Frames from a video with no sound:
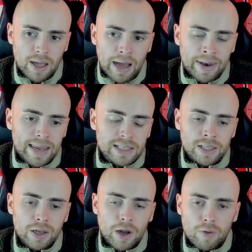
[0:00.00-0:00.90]
and next
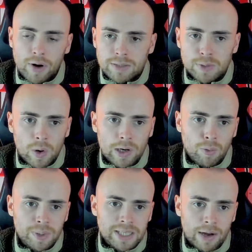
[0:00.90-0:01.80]
thing you know, Rasmus Højlund
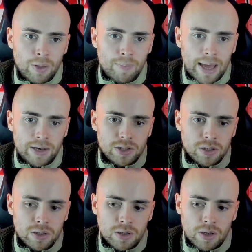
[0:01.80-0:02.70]
will be sat on the bench